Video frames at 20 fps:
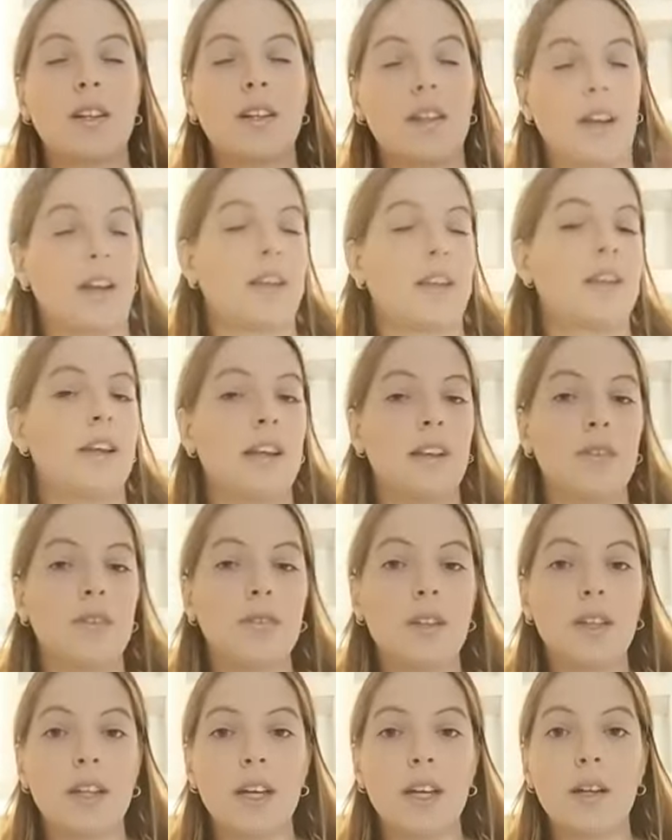yeah, in the end of
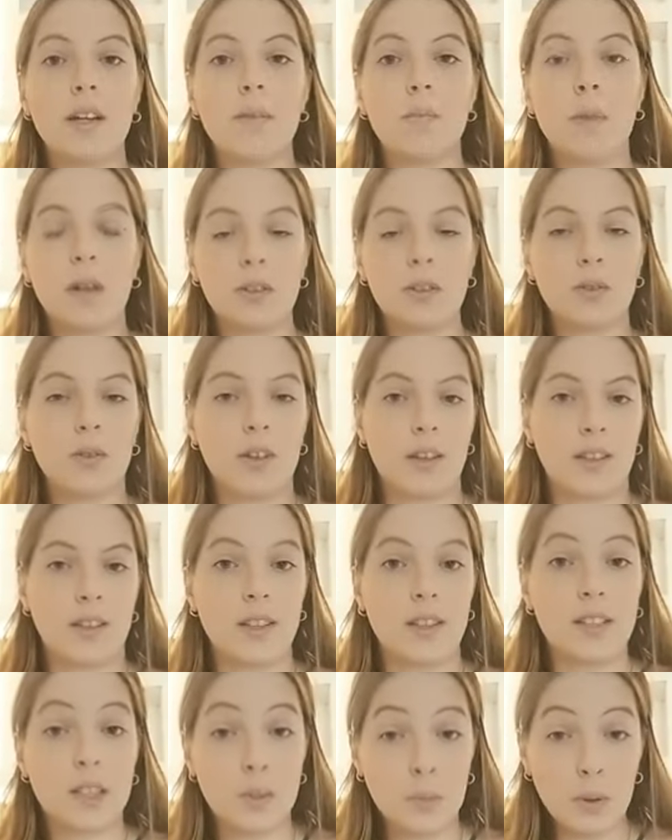the day, Patois is
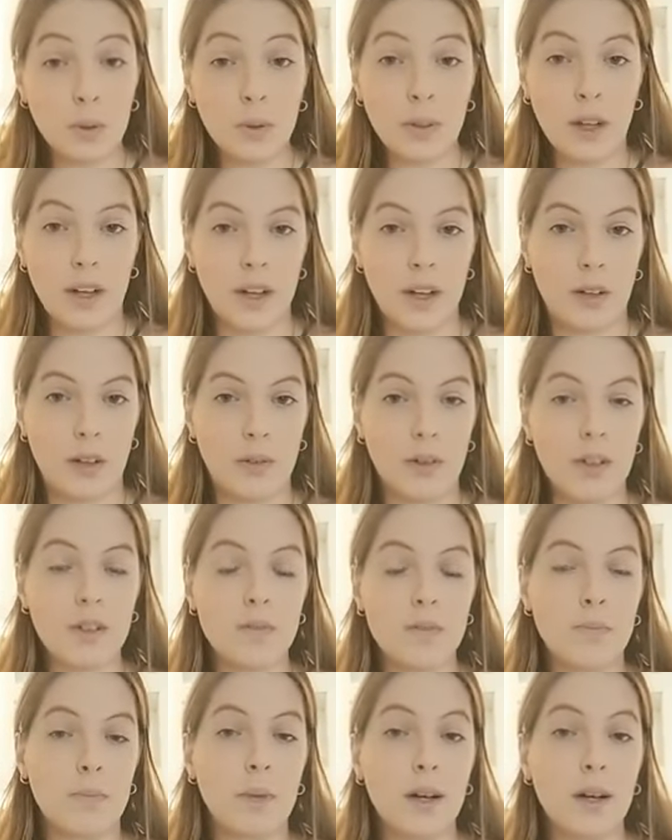the spoken language,